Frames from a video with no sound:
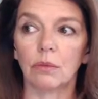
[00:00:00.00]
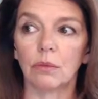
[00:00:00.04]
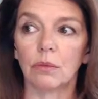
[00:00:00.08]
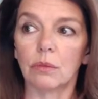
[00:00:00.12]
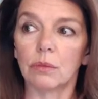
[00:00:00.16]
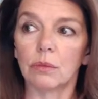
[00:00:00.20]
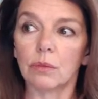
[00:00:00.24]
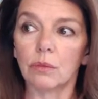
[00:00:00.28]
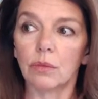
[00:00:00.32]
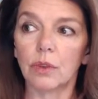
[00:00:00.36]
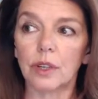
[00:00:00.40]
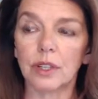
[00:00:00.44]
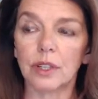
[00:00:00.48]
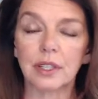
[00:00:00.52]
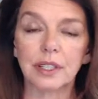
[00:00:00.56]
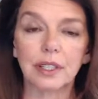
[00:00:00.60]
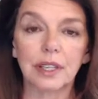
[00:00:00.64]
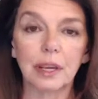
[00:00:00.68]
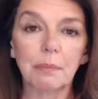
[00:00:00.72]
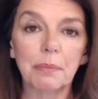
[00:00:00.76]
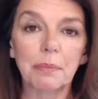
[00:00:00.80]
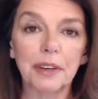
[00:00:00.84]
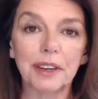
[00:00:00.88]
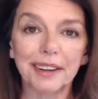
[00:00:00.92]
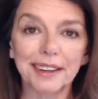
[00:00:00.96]

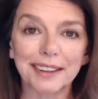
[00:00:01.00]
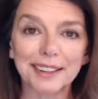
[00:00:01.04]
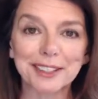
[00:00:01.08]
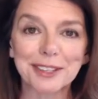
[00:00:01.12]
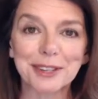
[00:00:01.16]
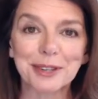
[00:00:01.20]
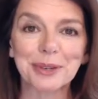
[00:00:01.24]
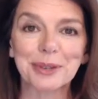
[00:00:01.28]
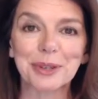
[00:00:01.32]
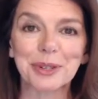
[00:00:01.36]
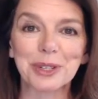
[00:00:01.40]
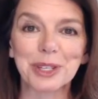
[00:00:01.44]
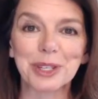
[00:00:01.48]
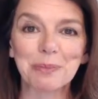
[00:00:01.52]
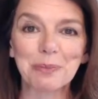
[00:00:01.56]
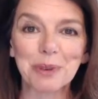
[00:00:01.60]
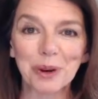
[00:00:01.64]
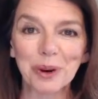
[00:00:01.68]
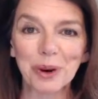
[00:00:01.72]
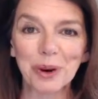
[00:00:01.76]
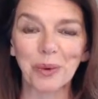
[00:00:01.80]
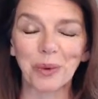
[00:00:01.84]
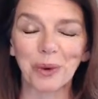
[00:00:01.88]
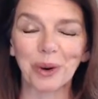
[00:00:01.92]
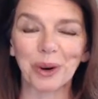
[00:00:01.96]
recipient to the
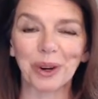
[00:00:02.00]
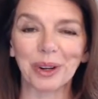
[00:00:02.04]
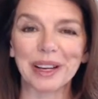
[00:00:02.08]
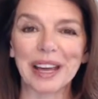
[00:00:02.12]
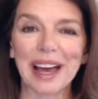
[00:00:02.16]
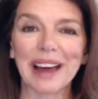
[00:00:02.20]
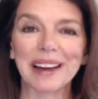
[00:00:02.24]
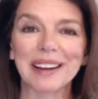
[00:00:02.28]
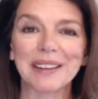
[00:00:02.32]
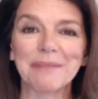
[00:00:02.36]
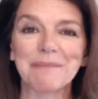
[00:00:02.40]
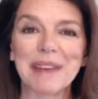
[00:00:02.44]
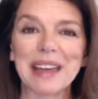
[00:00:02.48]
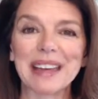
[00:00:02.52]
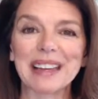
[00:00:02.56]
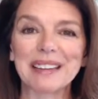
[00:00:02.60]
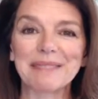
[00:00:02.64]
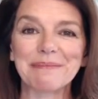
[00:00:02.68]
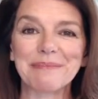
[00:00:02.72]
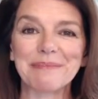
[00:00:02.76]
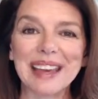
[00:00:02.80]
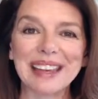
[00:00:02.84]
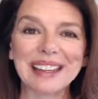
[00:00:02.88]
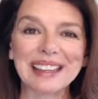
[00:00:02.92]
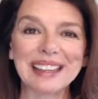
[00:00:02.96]
spirit world, how to
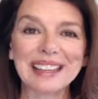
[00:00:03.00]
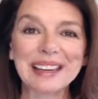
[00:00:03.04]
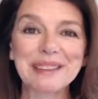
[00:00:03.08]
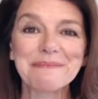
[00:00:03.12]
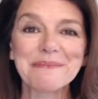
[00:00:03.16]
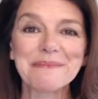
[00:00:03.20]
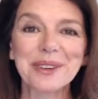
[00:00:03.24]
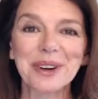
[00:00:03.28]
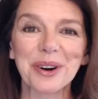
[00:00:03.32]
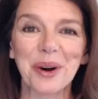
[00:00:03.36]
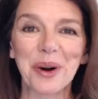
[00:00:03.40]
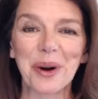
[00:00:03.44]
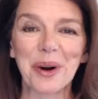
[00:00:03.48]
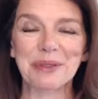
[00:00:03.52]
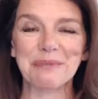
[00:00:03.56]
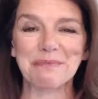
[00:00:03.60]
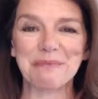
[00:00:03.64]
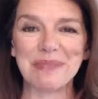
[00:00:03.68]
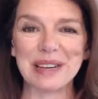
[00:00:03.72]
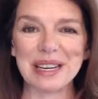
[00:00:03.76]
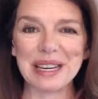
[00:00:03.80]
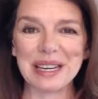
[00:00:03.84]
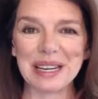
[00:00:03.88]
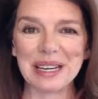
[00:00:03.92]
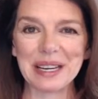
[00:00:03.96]
make them their own
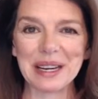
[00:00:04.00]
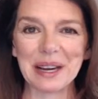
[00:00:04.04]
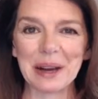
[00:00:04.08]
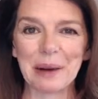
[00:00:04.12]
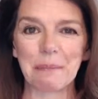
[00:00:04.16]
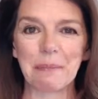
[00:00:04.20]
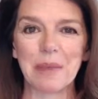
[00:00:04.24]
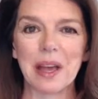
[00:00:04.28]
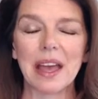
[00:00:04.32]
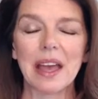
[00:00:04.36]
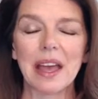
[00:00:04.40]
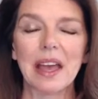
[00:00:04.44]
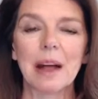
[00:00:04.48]
medium.